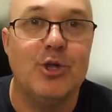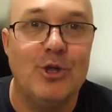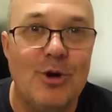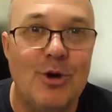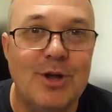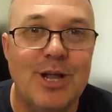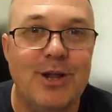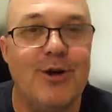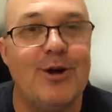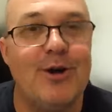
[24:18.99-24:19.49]

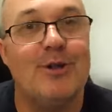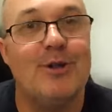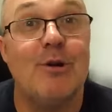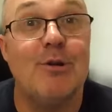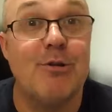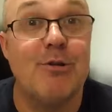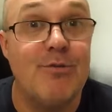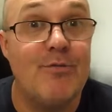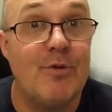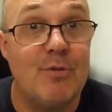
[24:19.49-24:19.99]

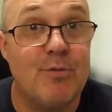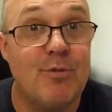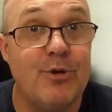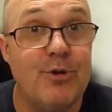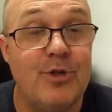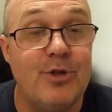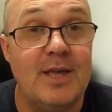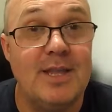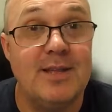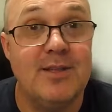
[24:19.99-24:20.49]
$99 for a
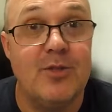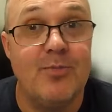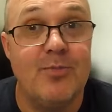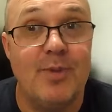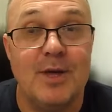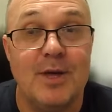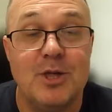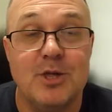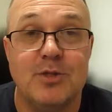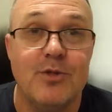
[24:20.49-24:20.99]
routine
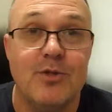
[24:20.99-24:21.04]
inspection.